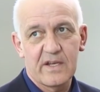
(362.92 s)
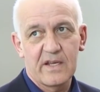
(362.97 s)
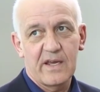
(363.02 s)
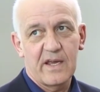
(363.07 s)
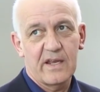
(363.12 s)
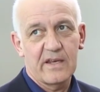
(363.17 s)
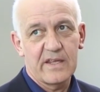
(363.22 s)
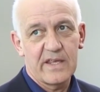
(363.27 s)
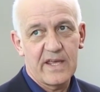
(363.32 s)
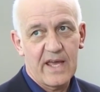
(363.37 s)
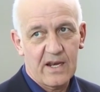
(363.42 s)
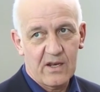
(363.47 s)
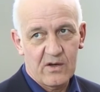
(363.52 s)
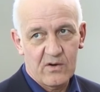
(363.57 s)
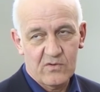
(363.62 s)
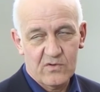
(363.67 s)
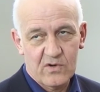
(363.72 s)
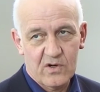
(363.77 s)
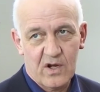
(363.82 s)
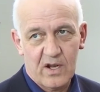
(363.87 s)
in a
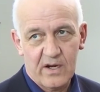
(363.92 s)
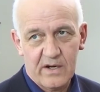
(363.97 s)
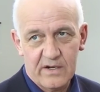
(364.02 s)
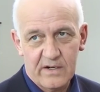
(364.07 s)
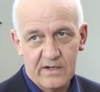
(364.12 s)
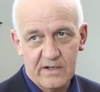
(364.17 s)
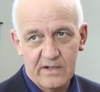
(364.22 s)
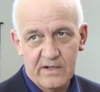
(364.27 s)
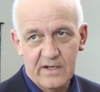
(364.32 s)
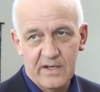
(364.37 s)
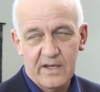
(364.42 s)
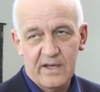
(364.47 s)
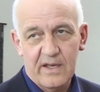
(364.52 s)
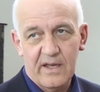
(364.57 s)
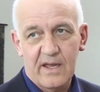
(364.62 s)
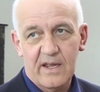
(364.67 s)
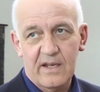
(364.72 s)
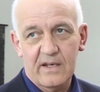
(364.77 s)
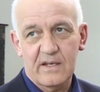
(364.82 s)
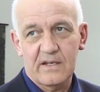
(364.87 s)
yellow color,
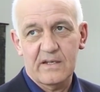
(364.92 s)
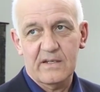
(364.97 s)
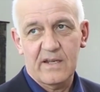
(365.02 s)
and